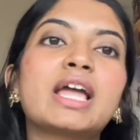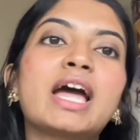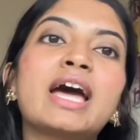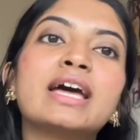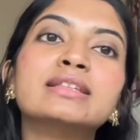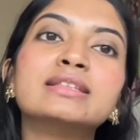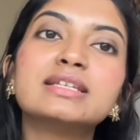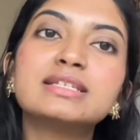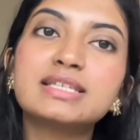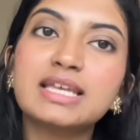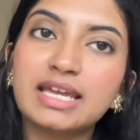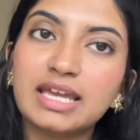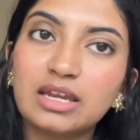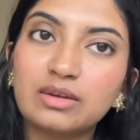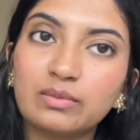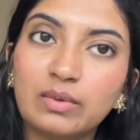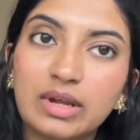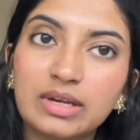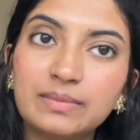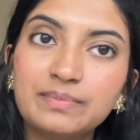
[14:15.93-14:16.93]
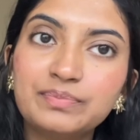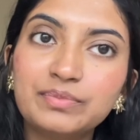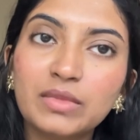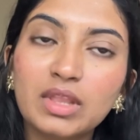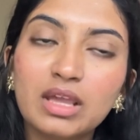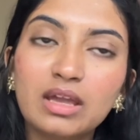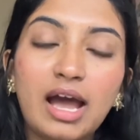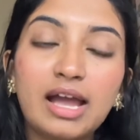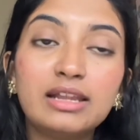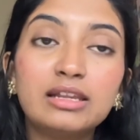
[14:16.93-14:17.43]
And the second one,
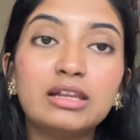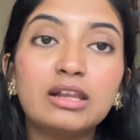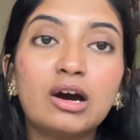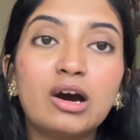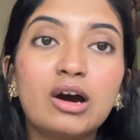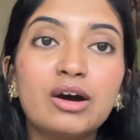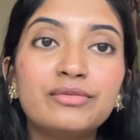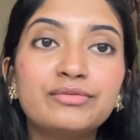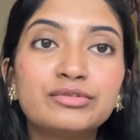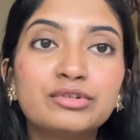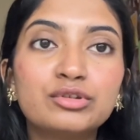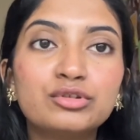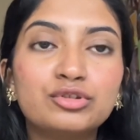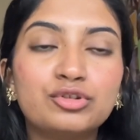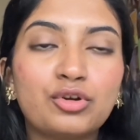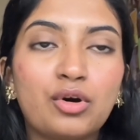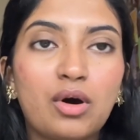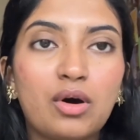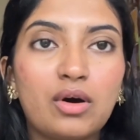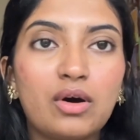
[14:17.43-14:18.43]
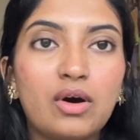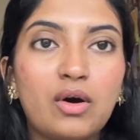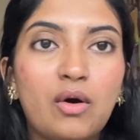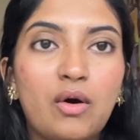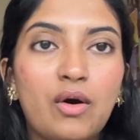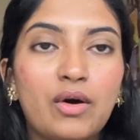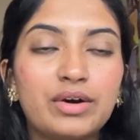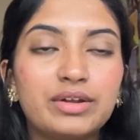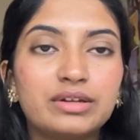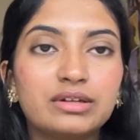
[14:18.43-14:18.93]
I love to draw
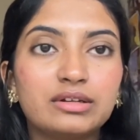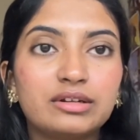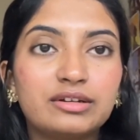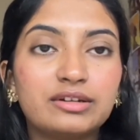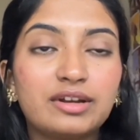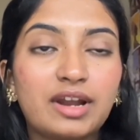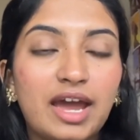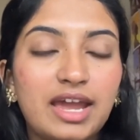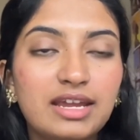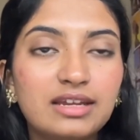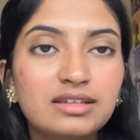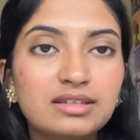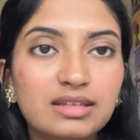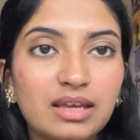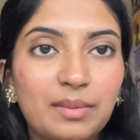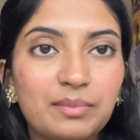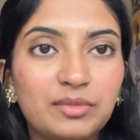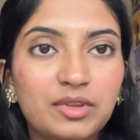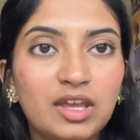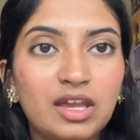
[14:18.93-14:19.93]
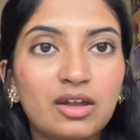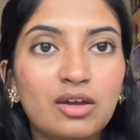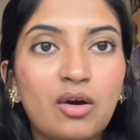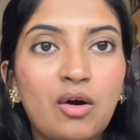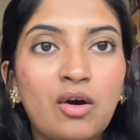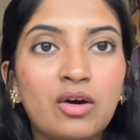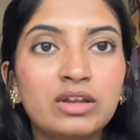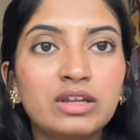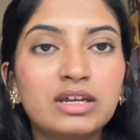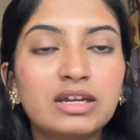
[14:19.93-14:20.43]
or write something
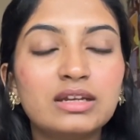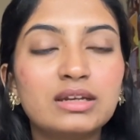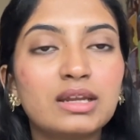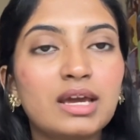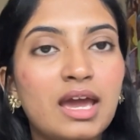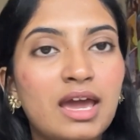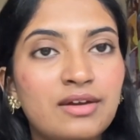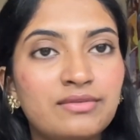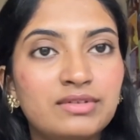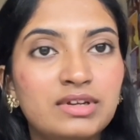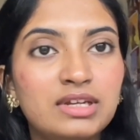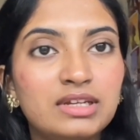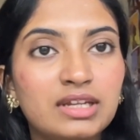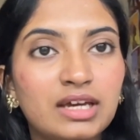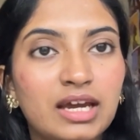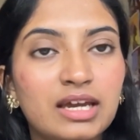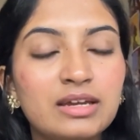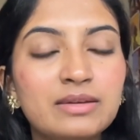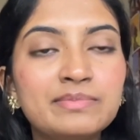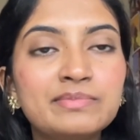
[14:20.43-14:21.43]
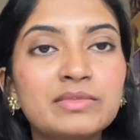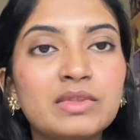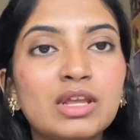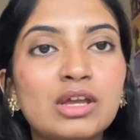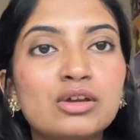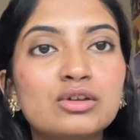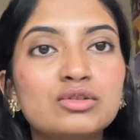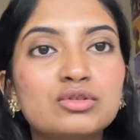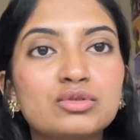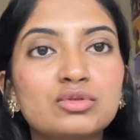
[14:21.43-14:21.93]
on it every time.
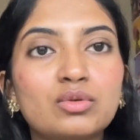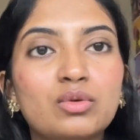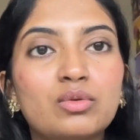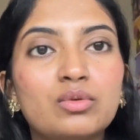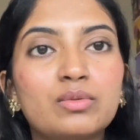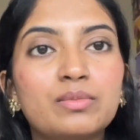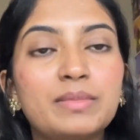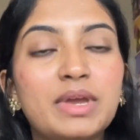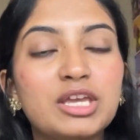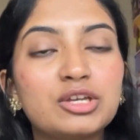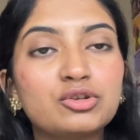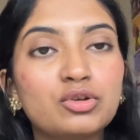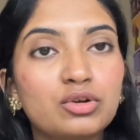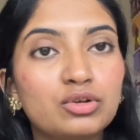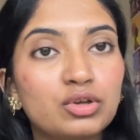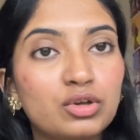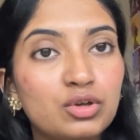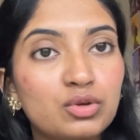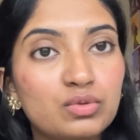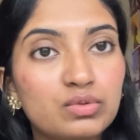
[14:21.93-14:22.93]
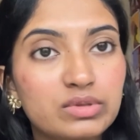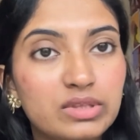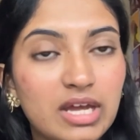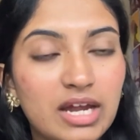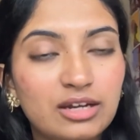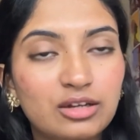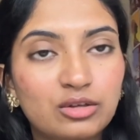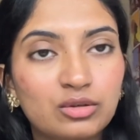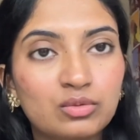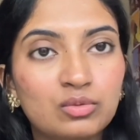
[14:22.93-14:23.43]
So make sure to use
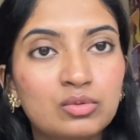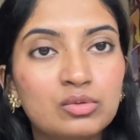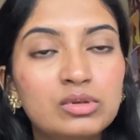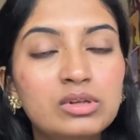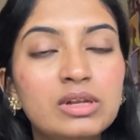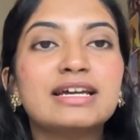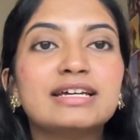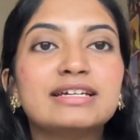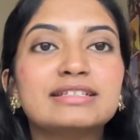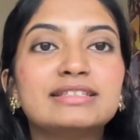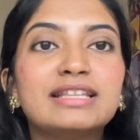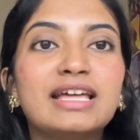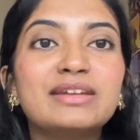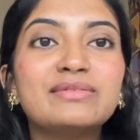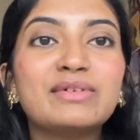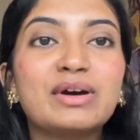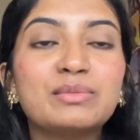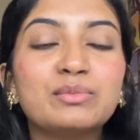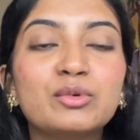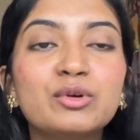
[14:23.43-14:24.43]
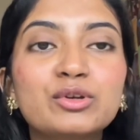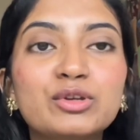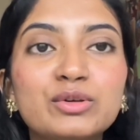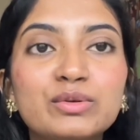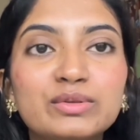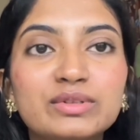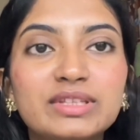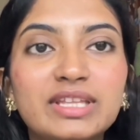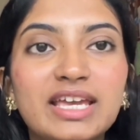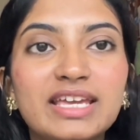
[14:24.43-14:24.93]
that tool. Then one more
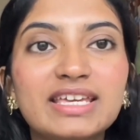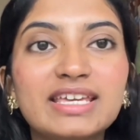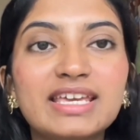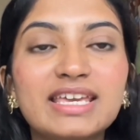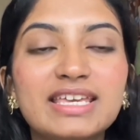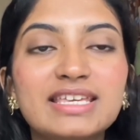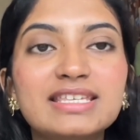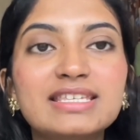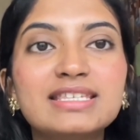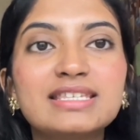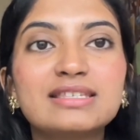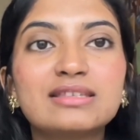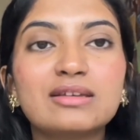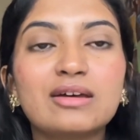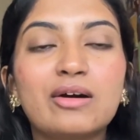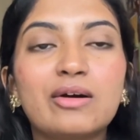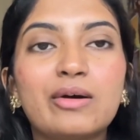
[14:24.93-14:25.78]
cute thing is